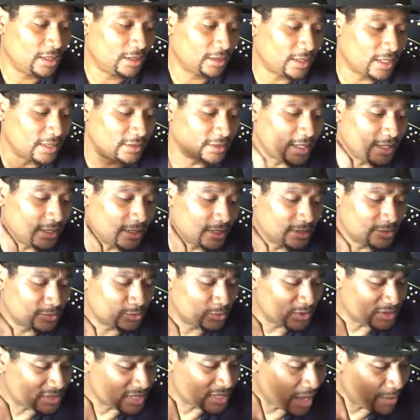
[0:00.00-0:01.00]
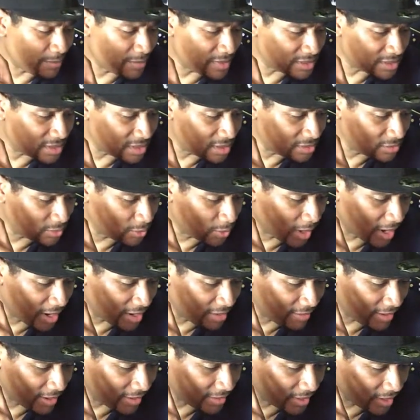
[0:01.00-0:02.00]
Good thing is, what time is it in Hawaii
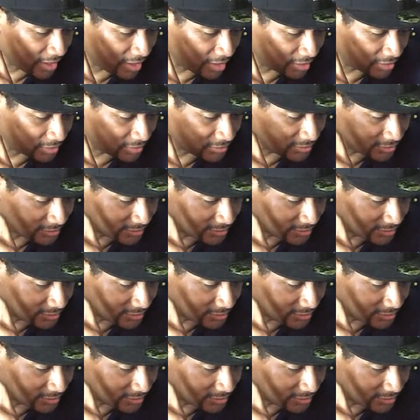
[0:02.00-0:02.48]
right now?